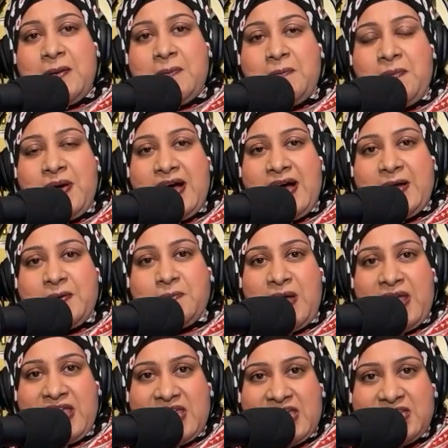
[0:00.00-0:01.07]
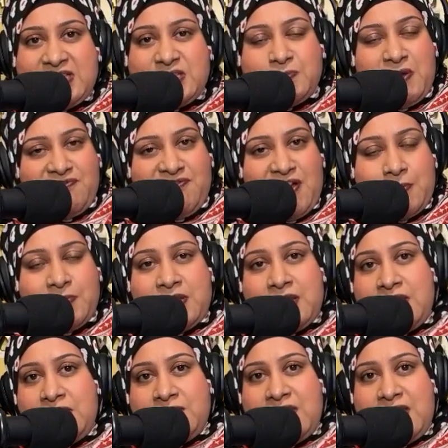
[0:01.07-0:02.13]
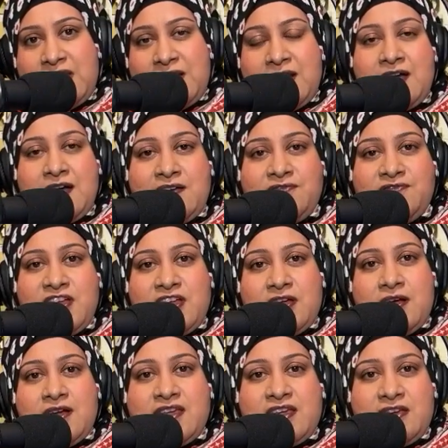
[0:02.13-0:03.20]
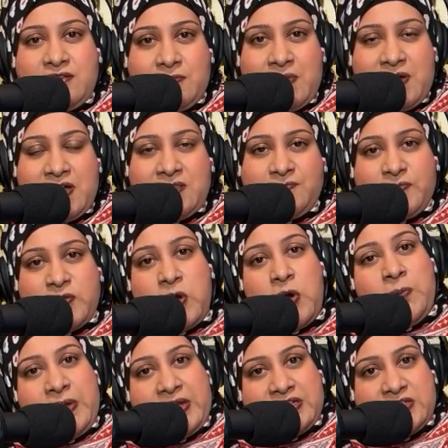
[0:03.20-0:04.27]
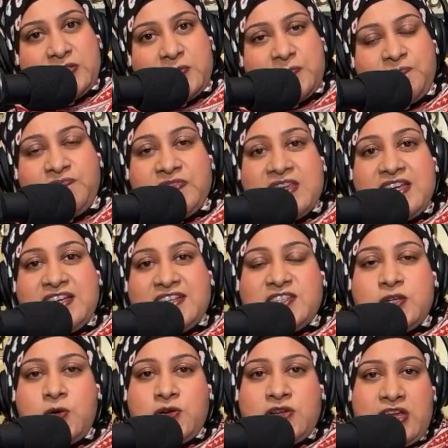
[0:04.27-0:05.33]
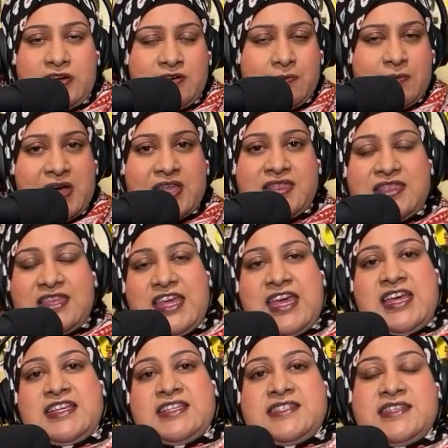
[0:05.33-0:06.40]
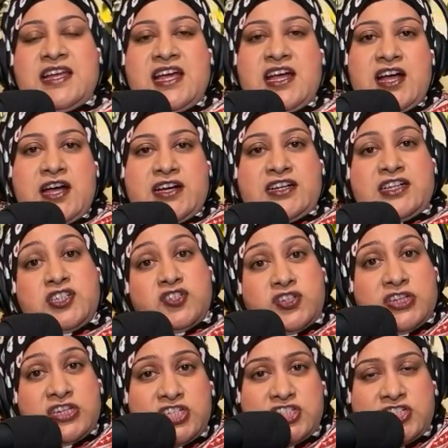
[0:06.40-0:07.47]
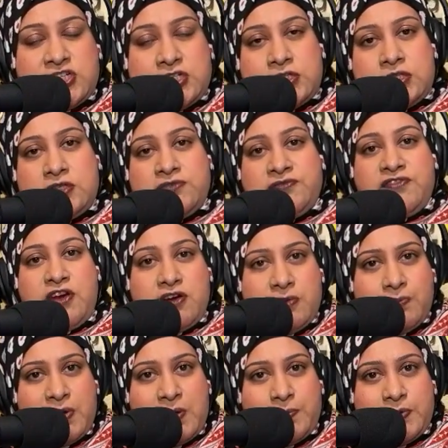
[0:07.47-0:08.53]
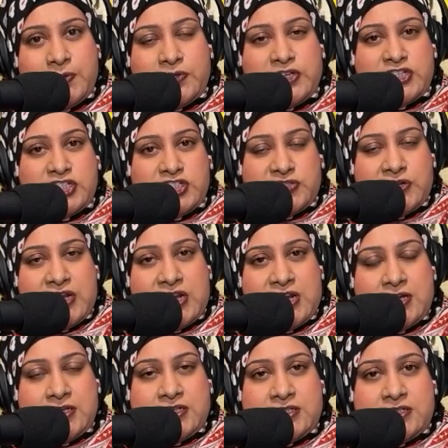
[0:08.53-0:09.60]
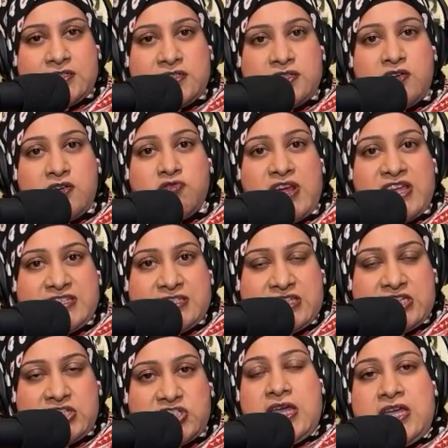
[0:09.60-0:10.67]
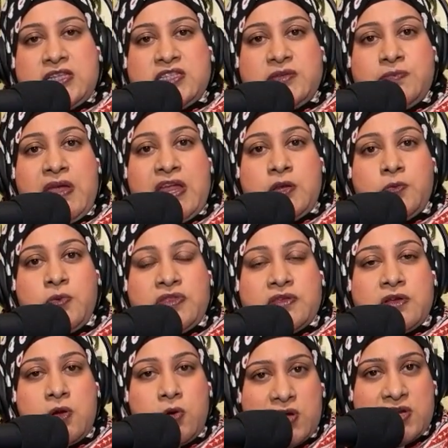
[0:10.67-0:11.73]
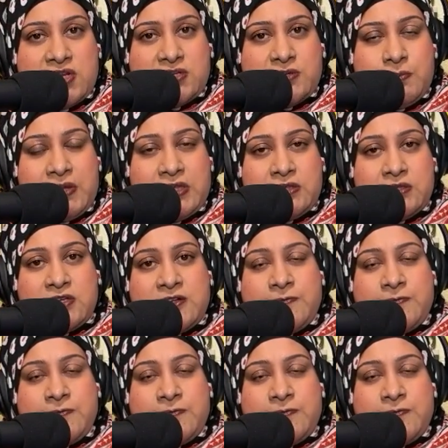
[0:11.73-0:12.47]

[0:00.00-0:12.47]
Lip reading: but my kids, my family, they love kiribat or pittu. So kiribat is a traditional, very popular Sri Lankan rice dish. It's made with coconut milk.